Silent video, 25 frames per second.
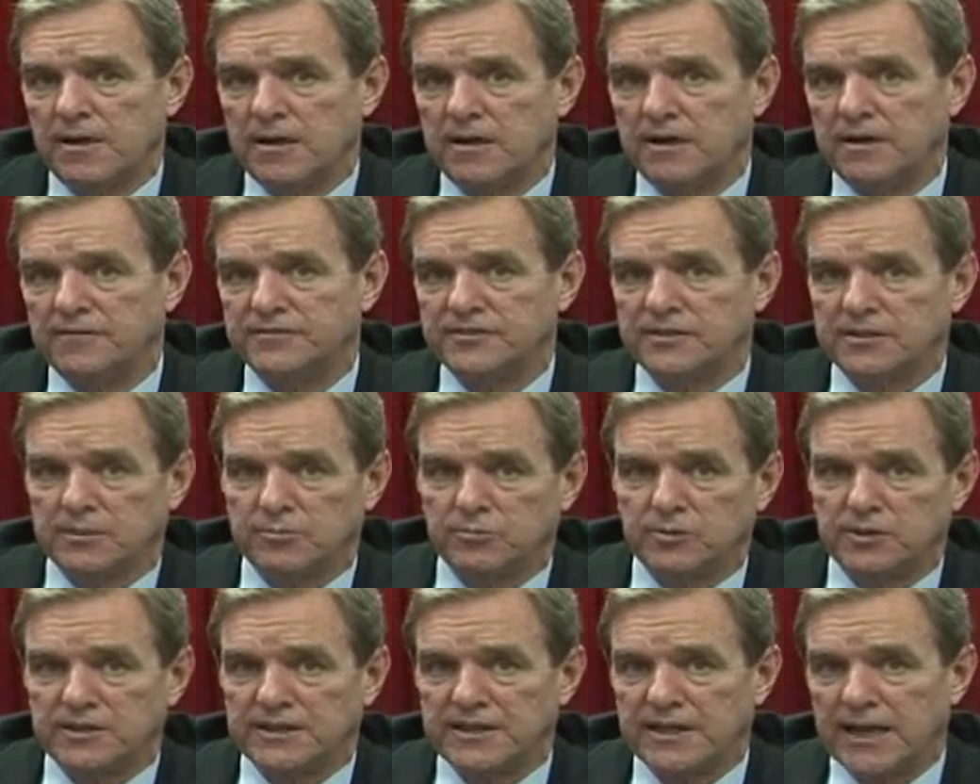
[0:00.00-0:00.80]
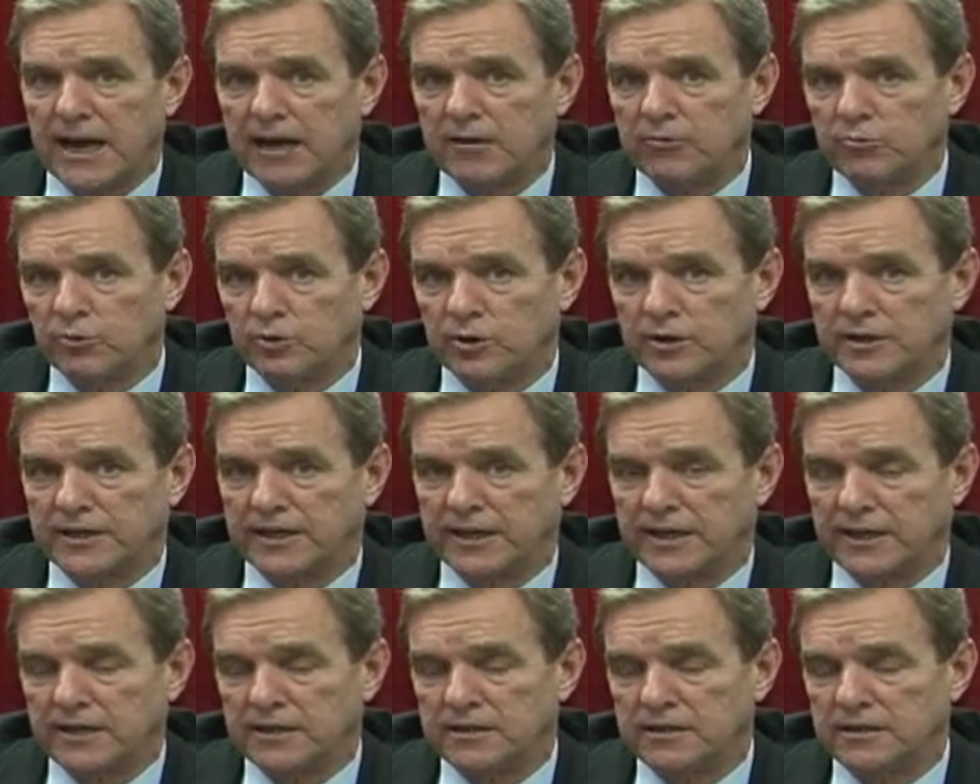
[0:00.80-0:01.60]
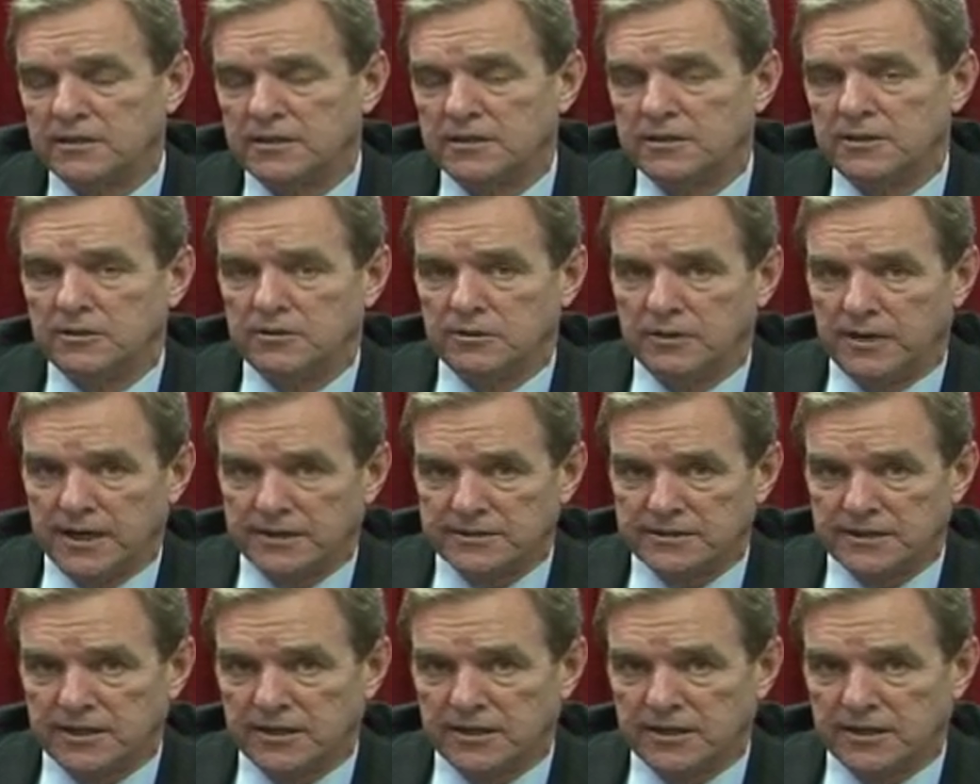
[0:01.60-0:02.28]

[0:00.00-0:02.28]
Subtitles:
of someone not working who has